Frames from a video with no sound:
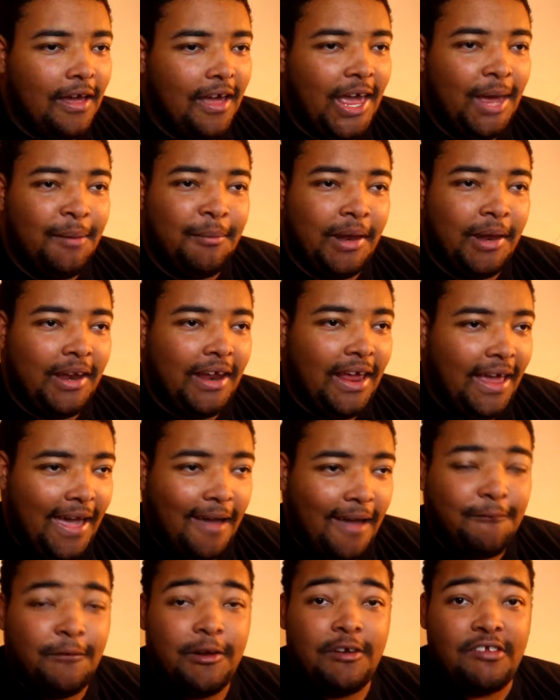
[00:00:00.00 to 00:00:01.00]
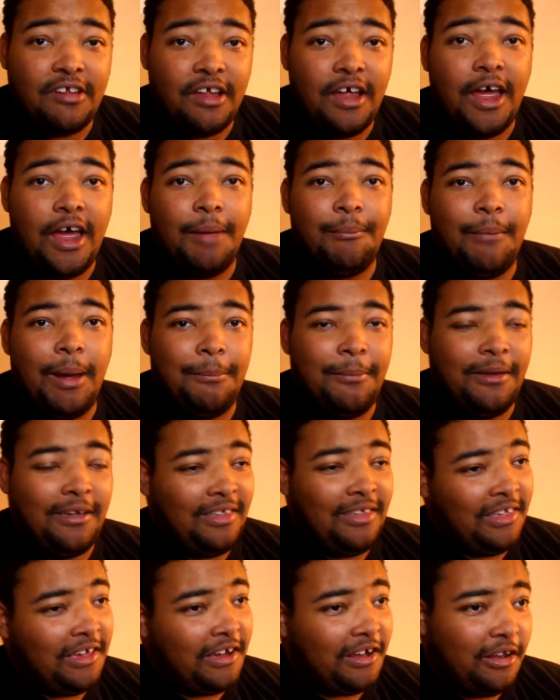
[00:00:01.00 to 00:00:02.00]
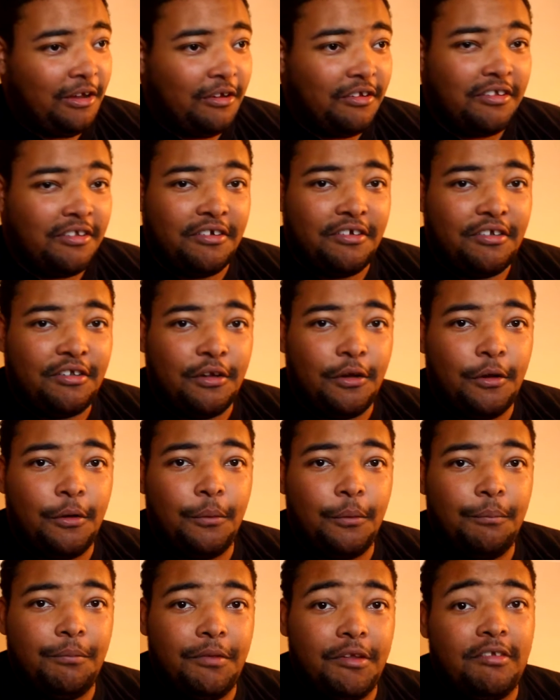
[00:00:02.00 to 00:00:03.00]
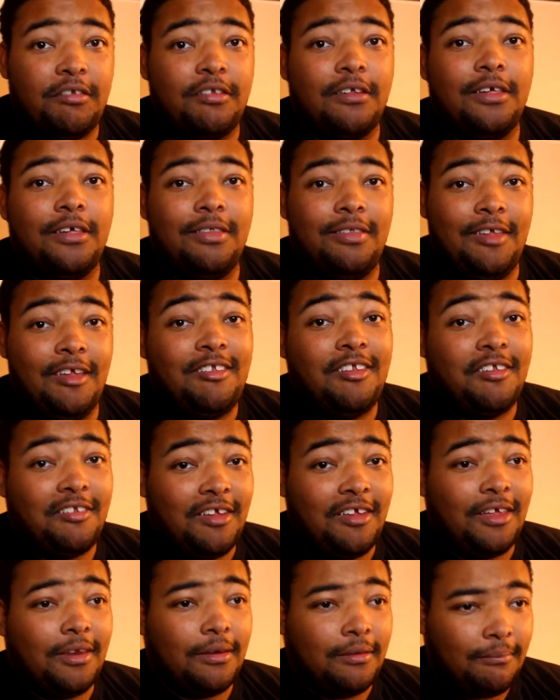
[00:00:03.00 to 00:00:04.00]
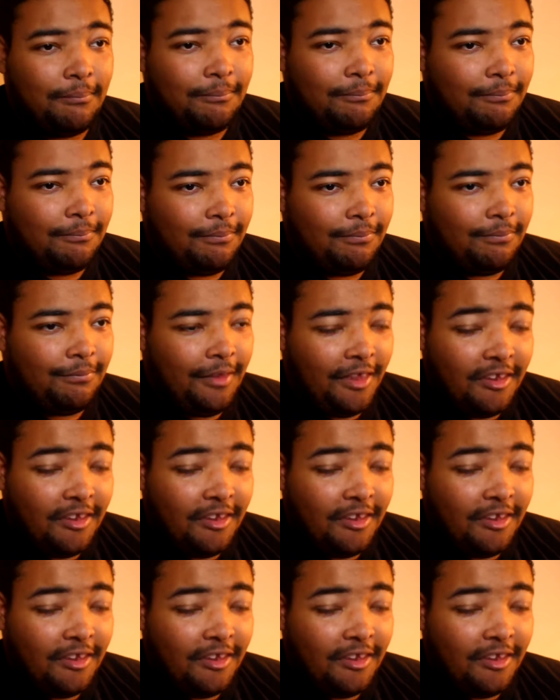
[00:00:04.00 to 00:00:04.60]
is that my facial hair is like you can see my mustache and beard,